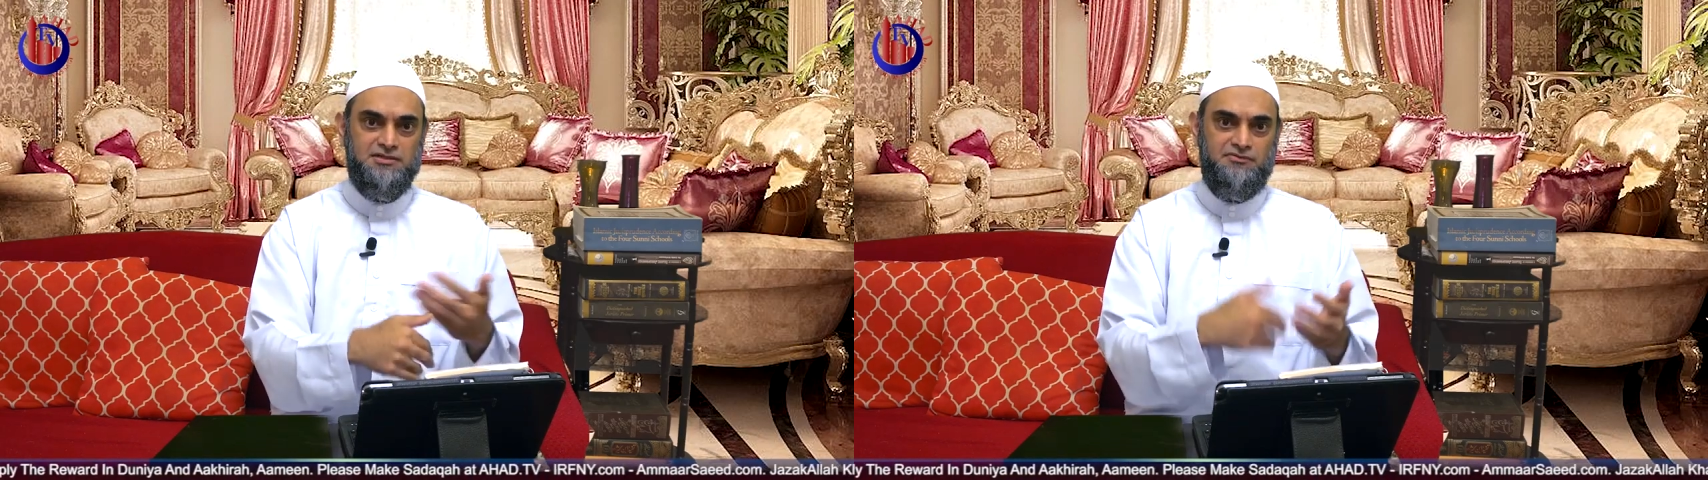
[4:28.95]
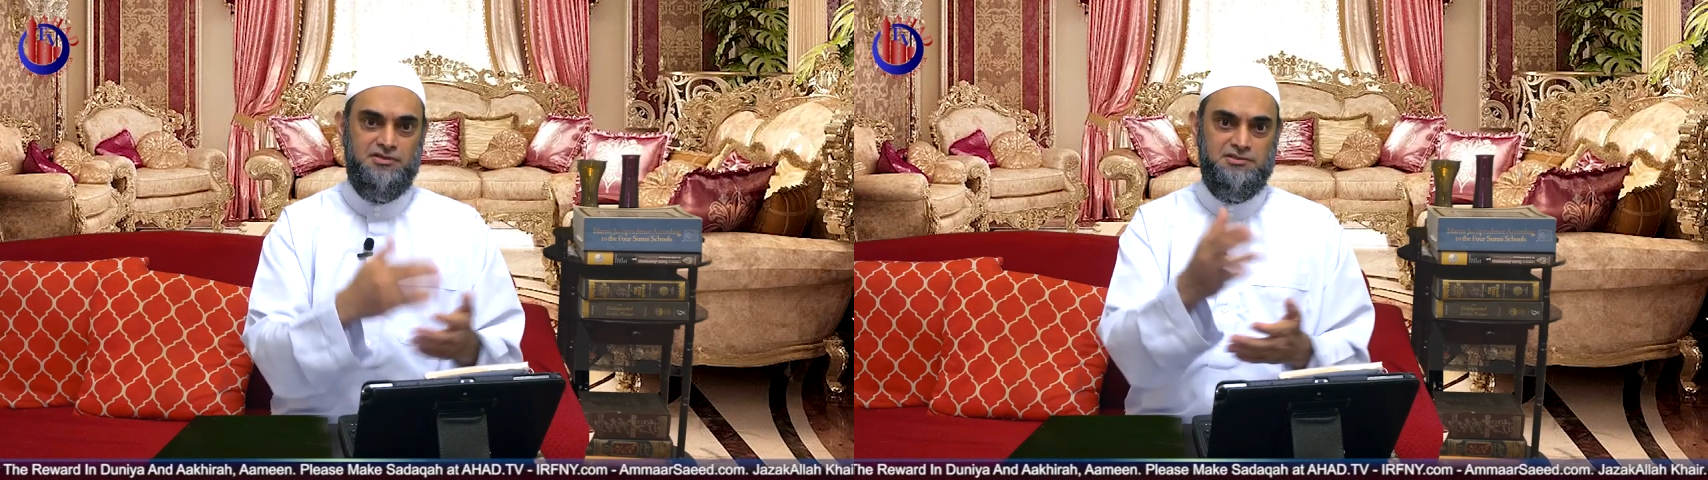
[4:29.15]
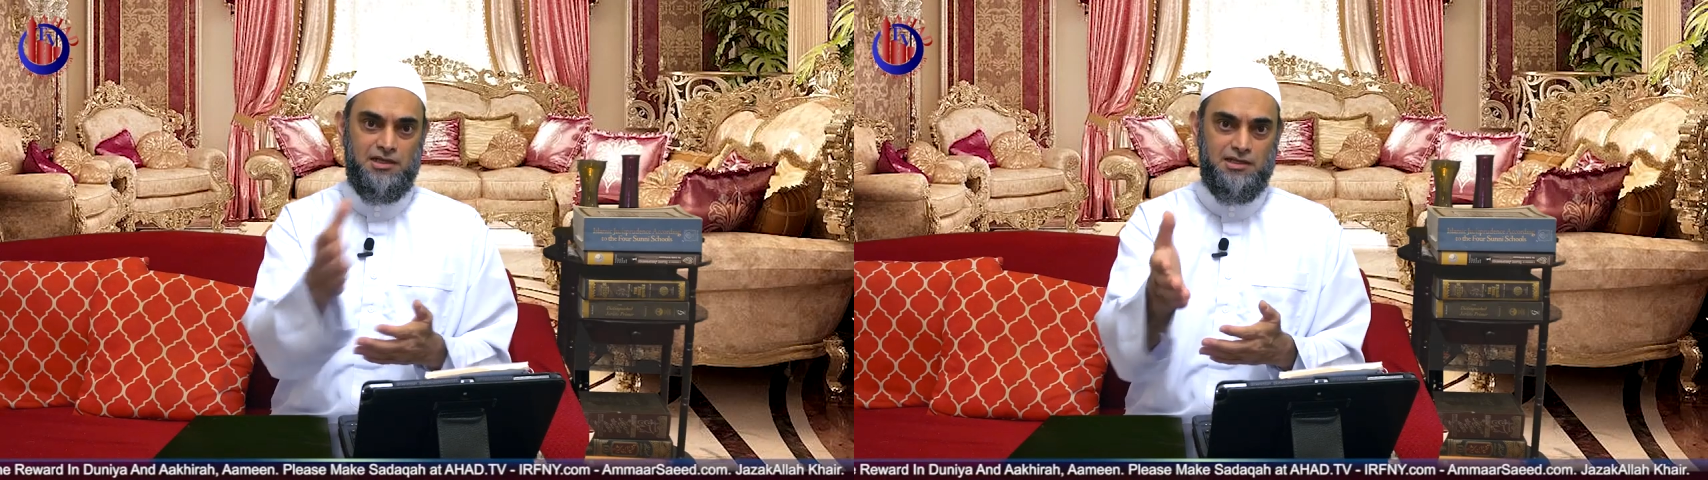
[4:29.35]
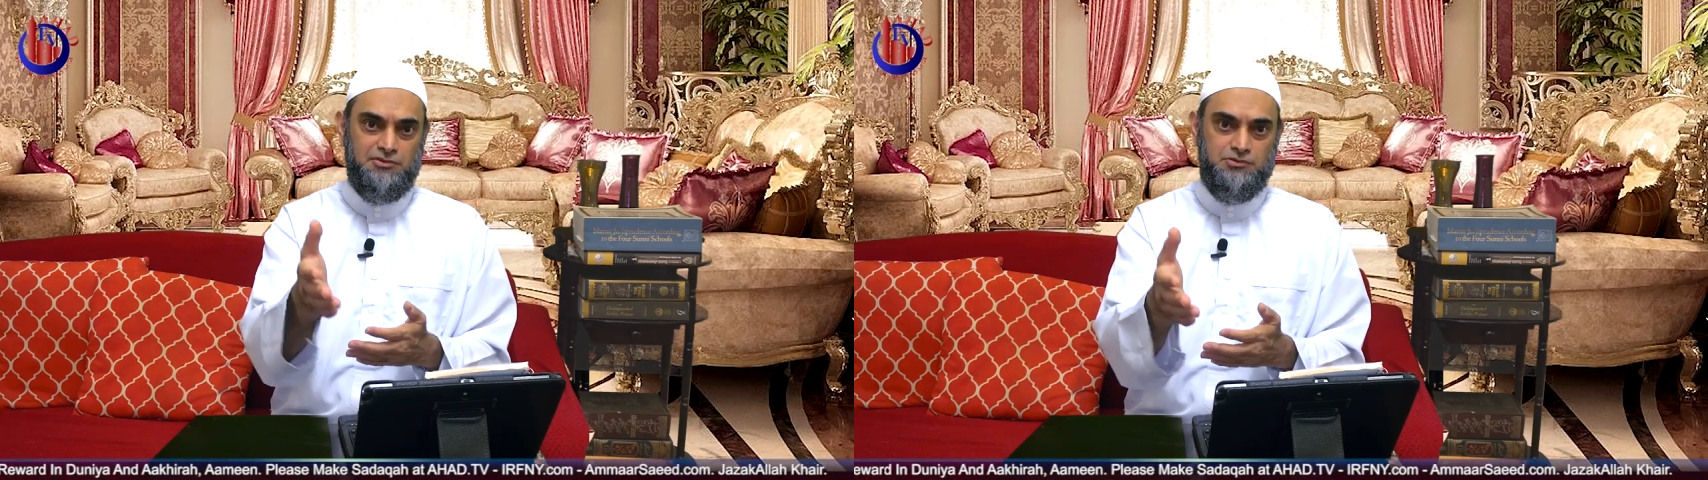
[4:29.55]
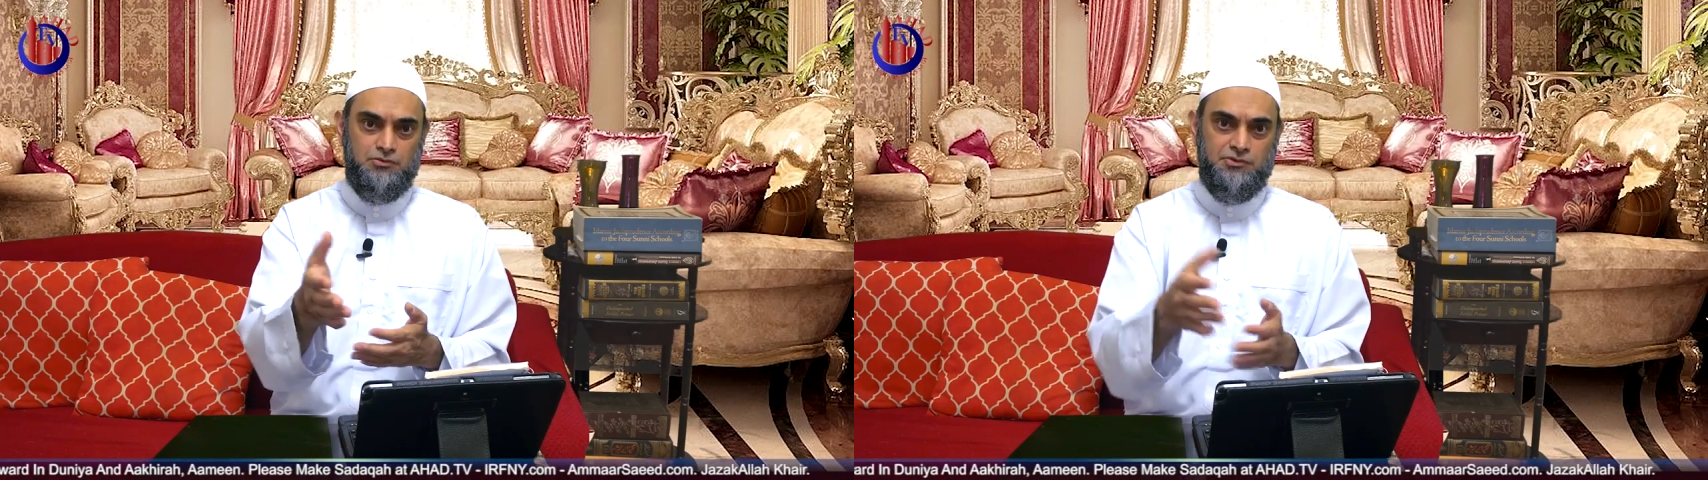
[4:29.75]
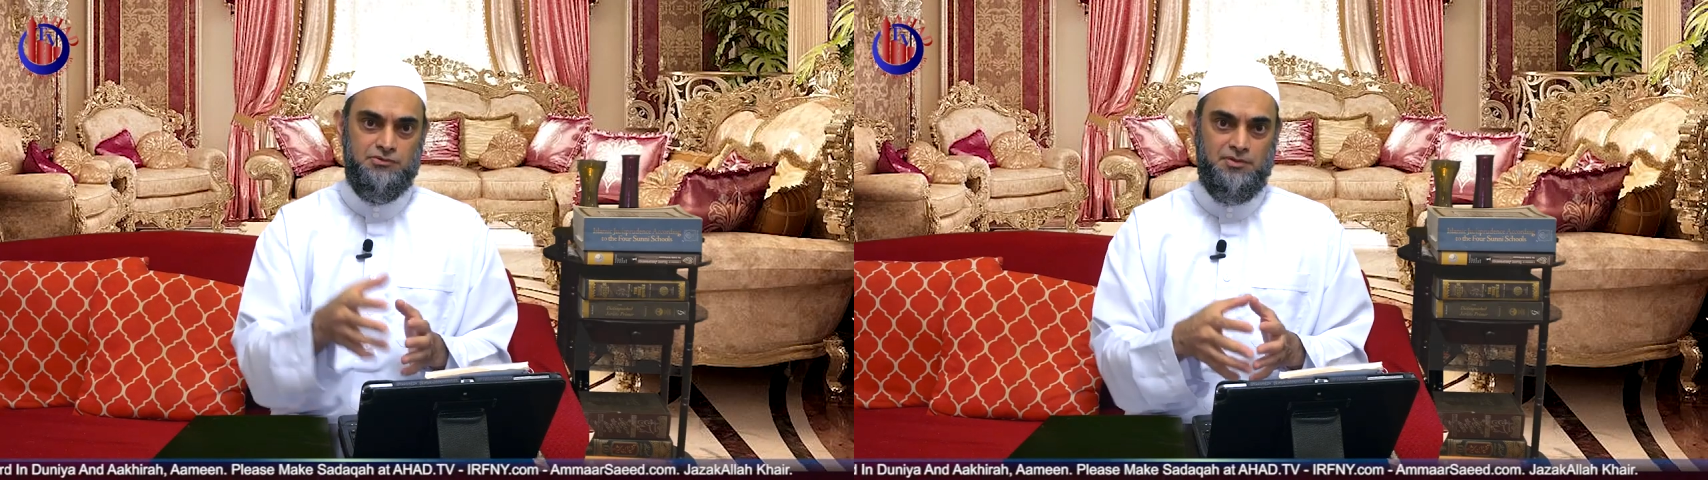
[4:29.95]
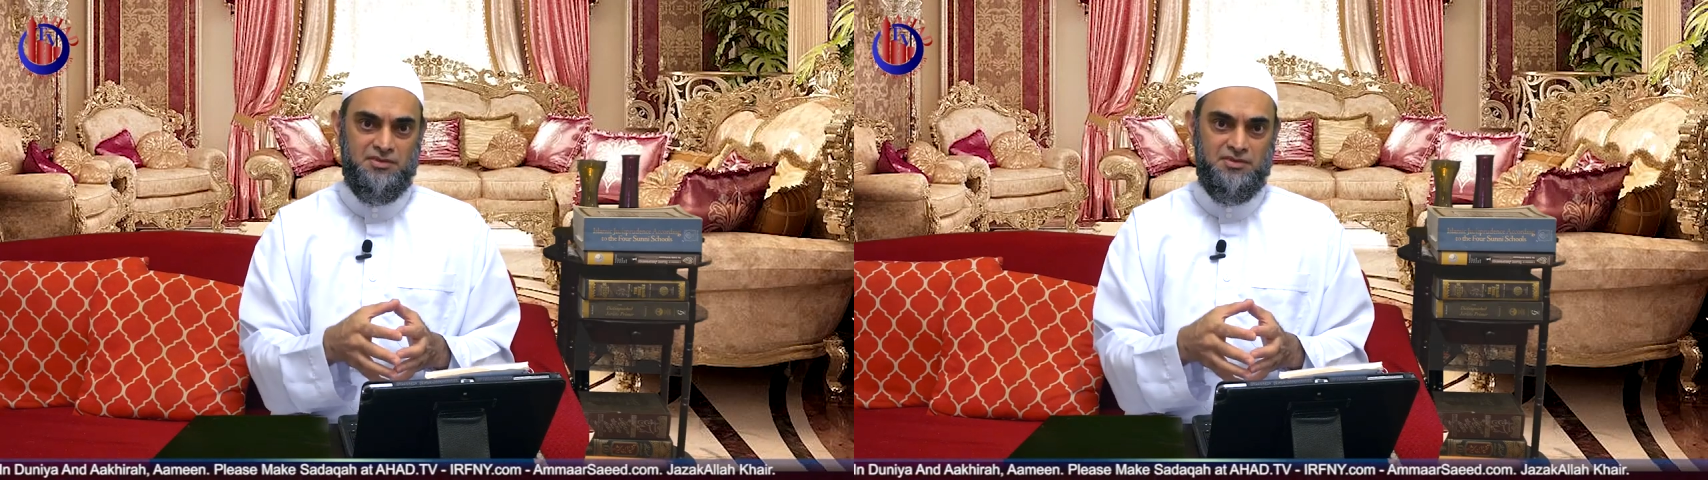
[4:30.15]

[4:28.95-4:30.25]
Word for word: if it is allowed to go to